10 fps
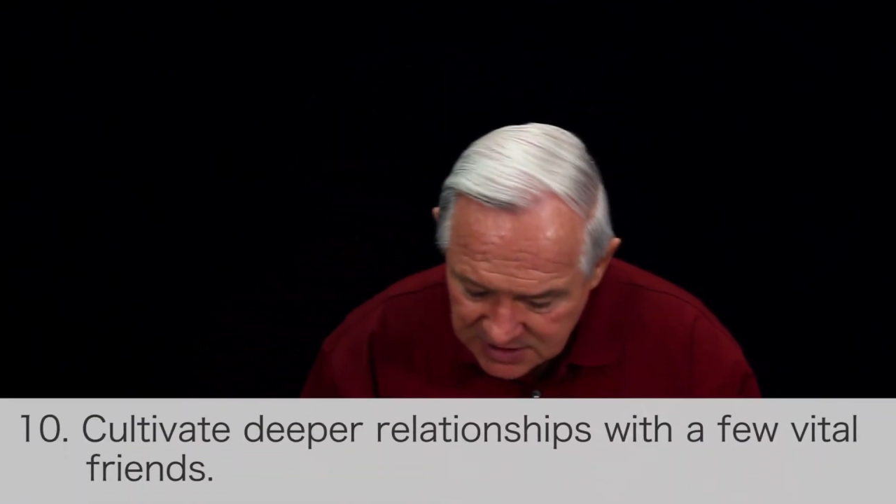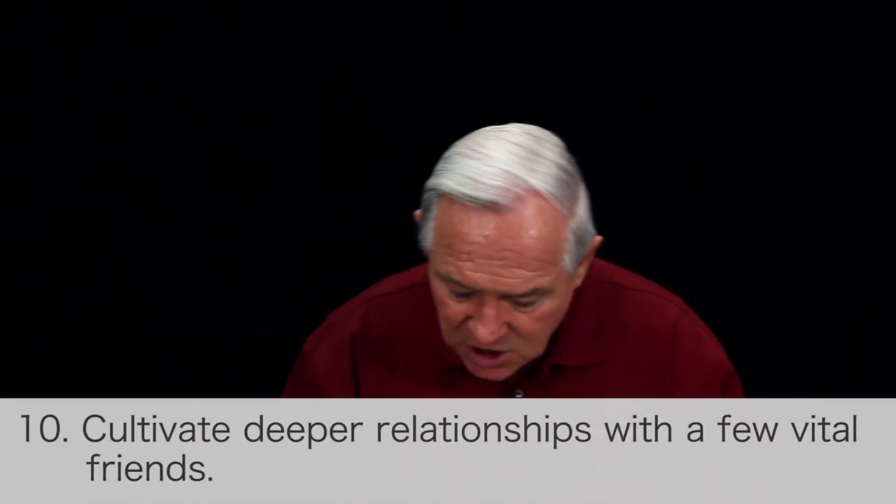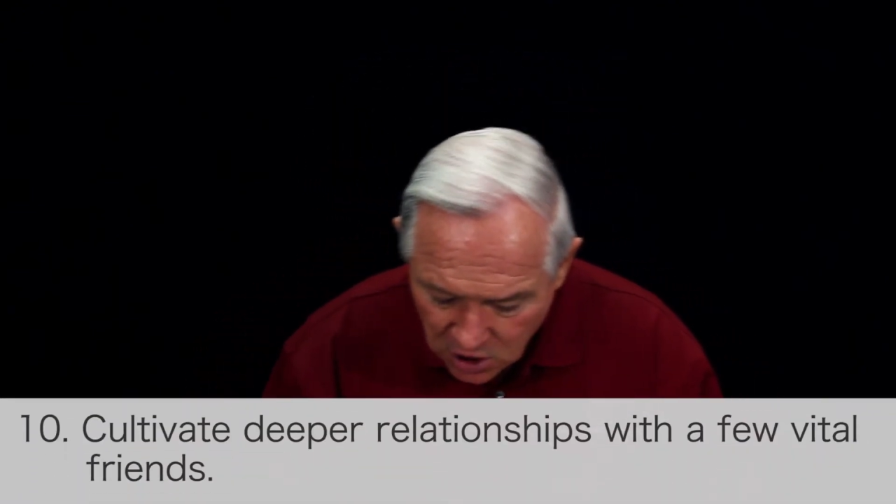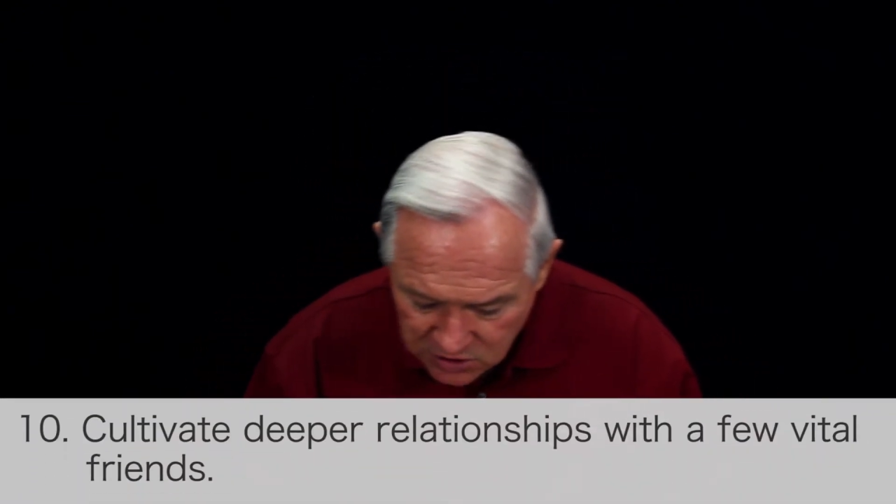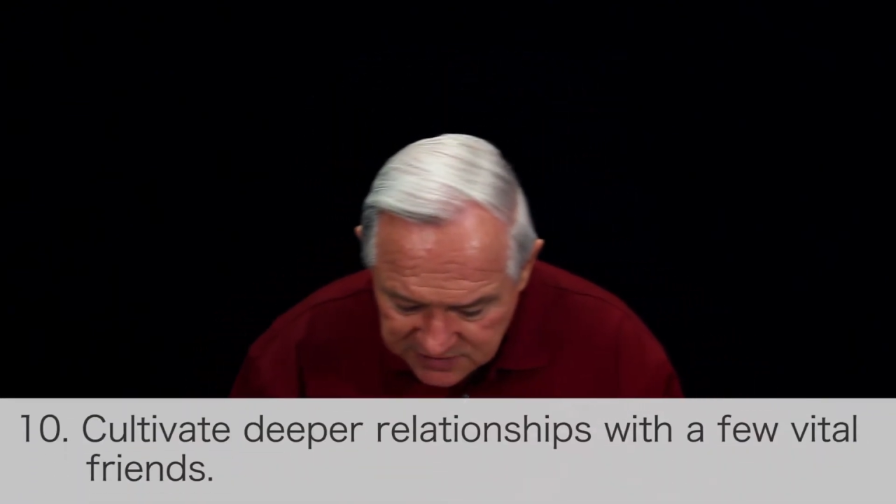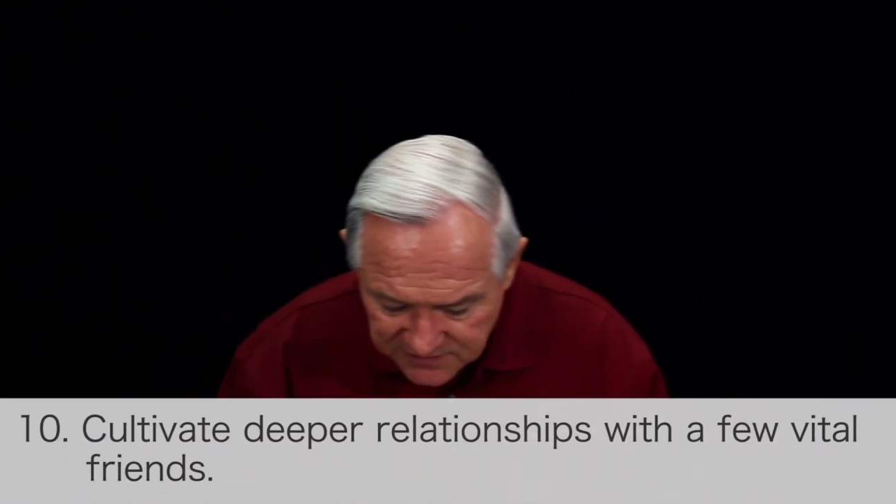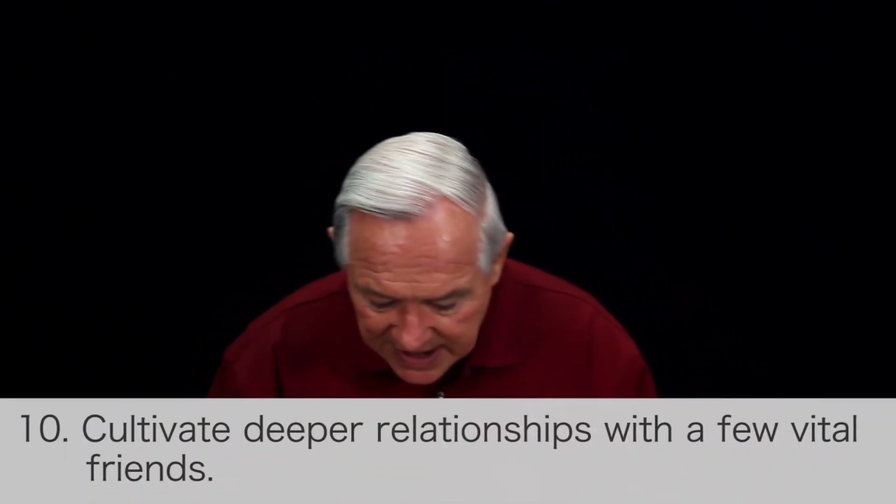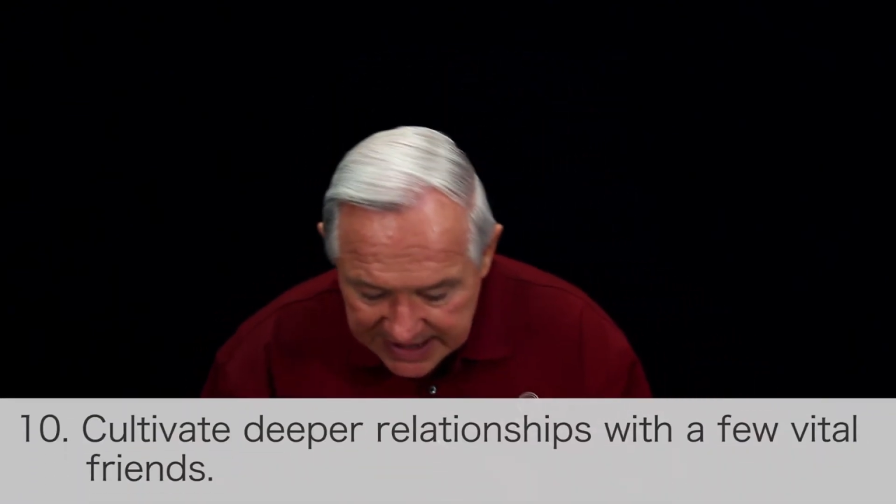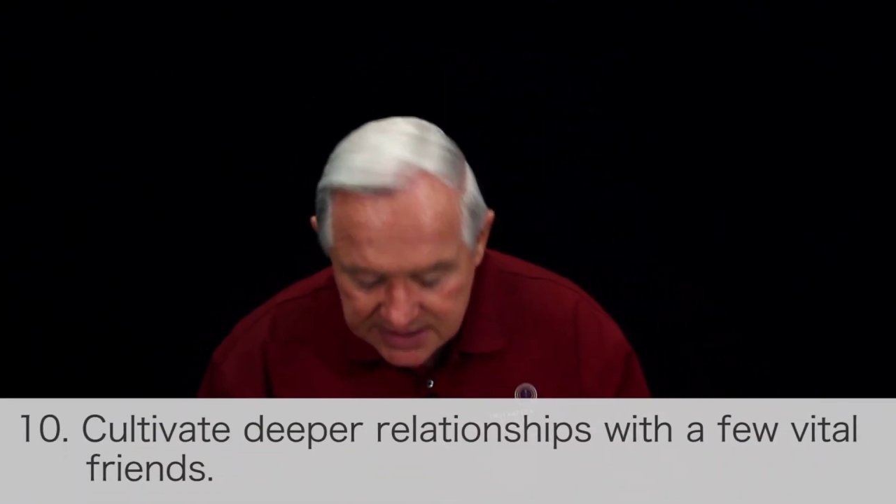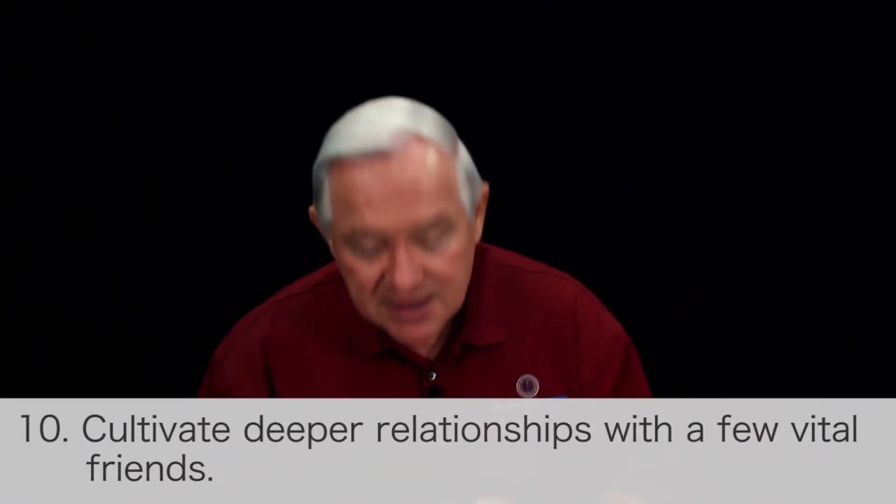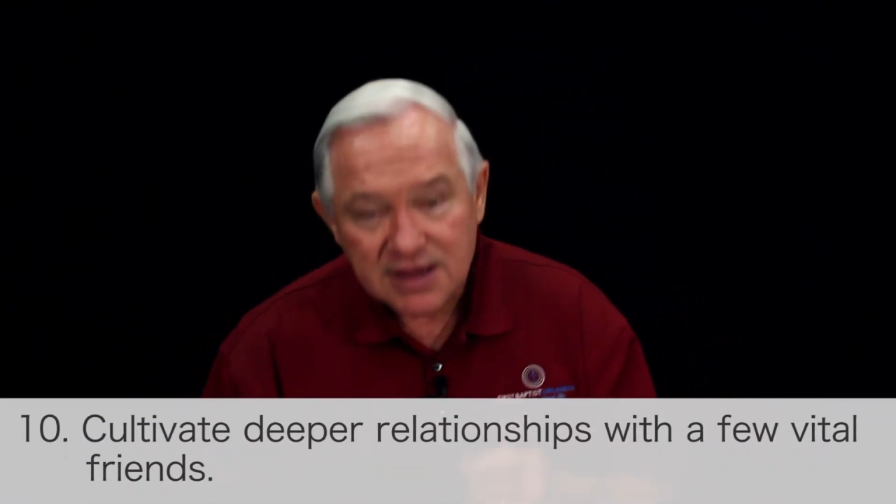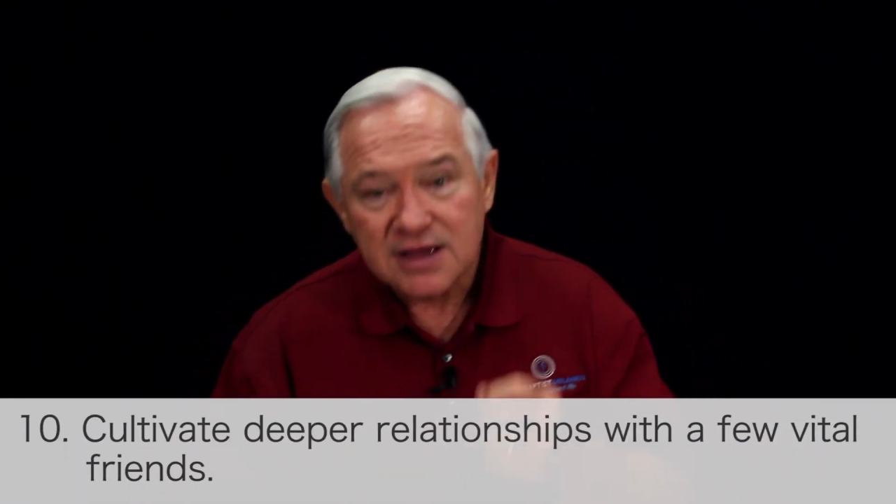cultivate